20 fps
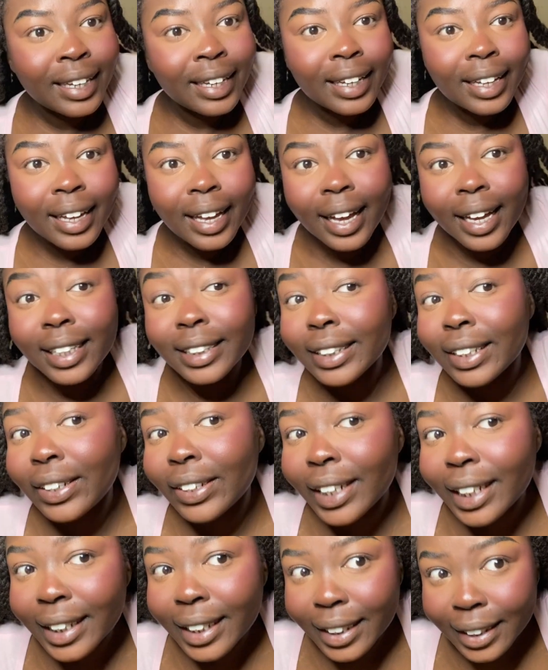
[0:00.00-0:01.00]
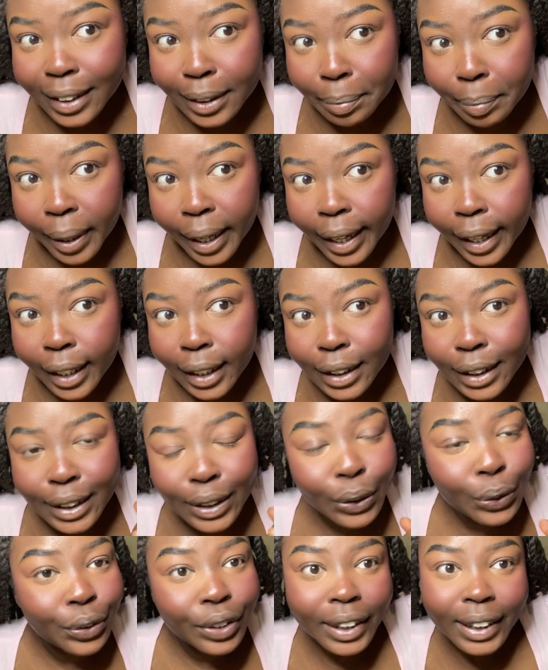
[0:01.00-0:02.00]
Guys, look at this base
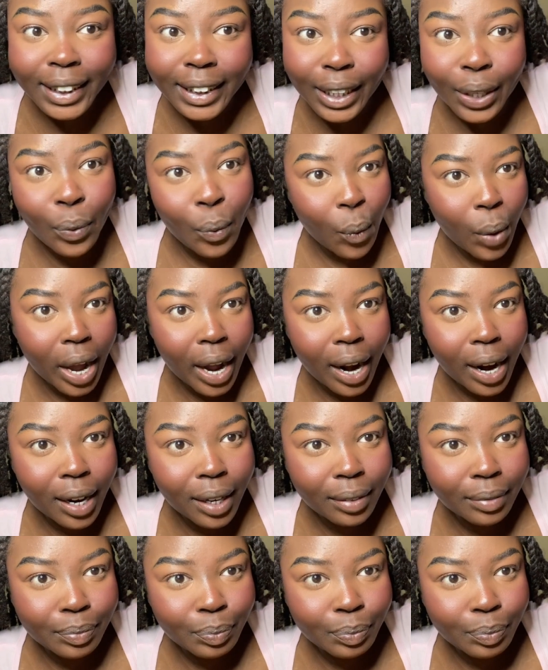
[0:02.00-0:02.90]
creasing where?